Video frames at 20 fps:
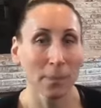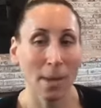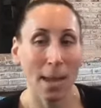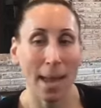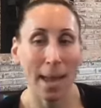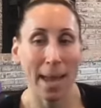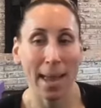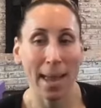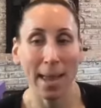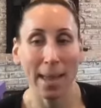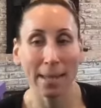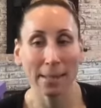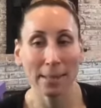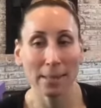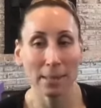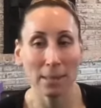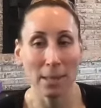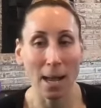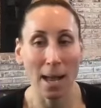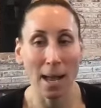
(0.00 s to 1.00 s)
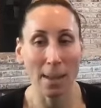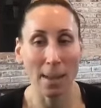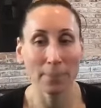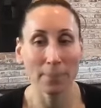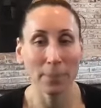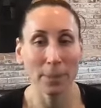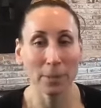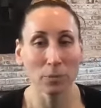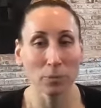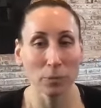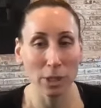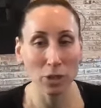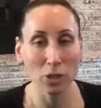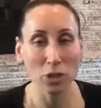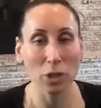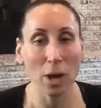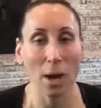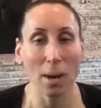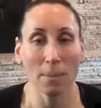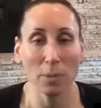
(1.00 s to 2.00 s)
And reach
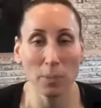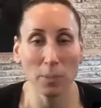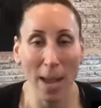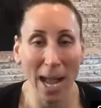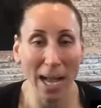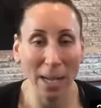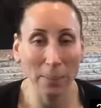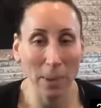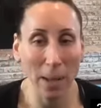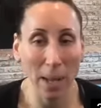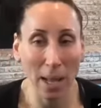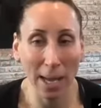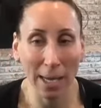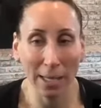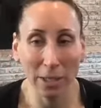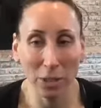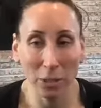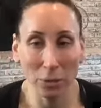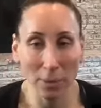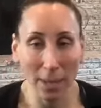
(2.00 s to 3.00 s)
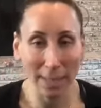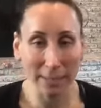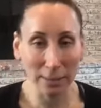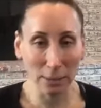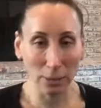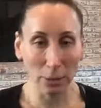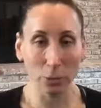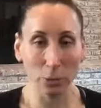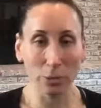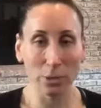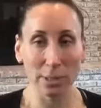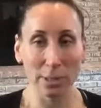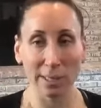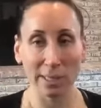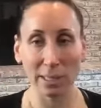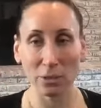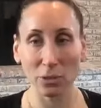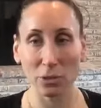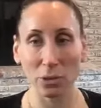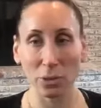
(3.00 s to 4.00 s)
your arms back behind you and
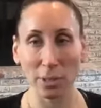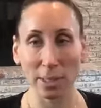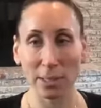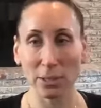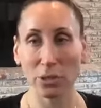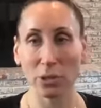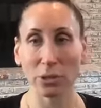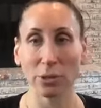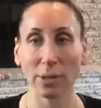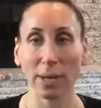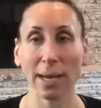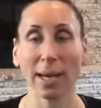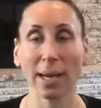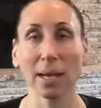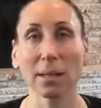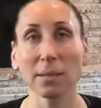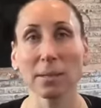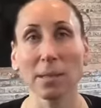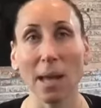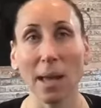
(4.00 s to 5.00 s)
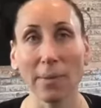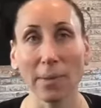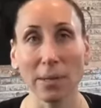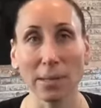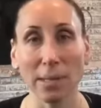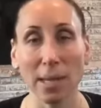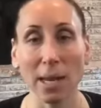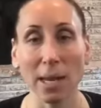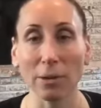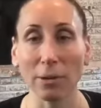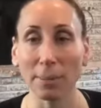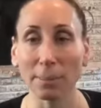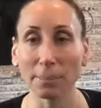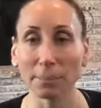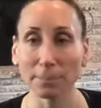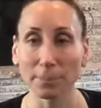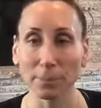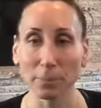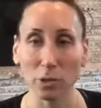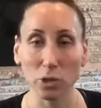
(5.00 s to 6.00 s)
loosely interlace your hands on the sacrum,
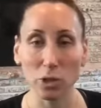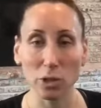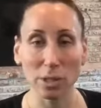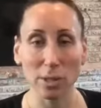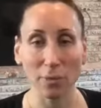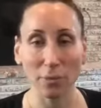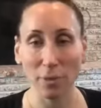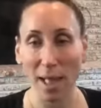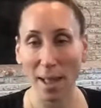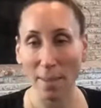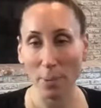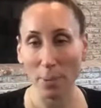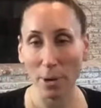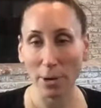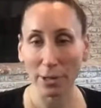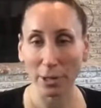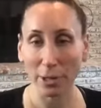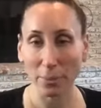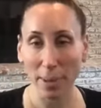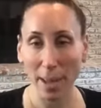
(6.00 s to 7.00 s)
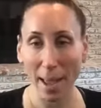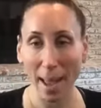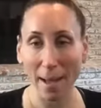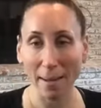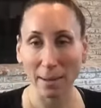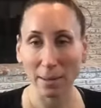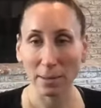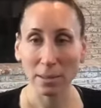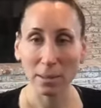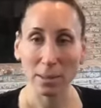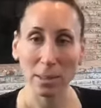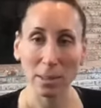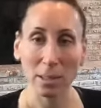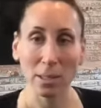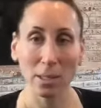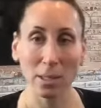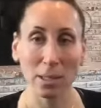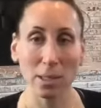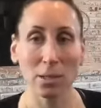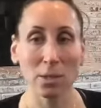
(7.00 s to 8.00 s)
which is the flat part of your back.
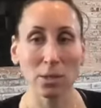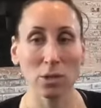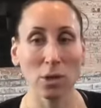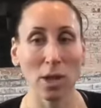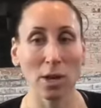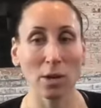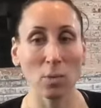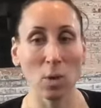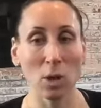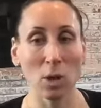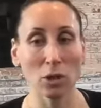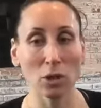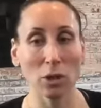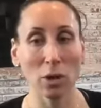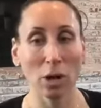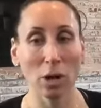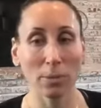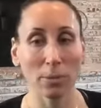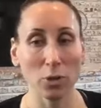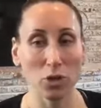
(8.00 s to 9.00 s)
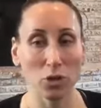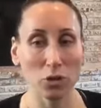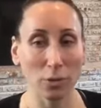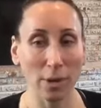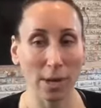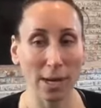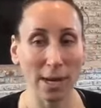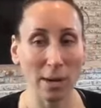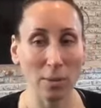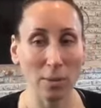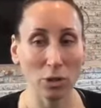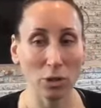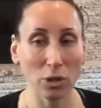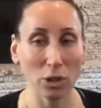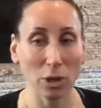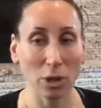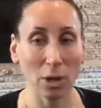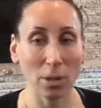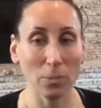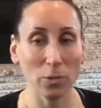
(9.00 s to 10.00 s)
So I don't want your arms straight. I want
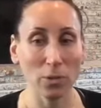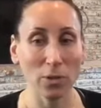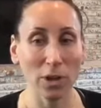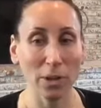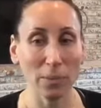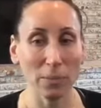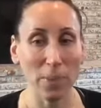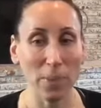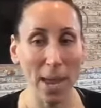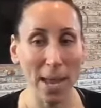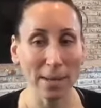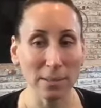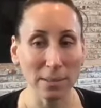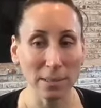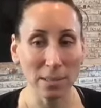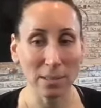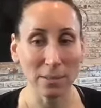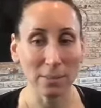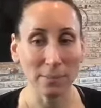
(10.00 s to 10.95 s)
your arms very bent.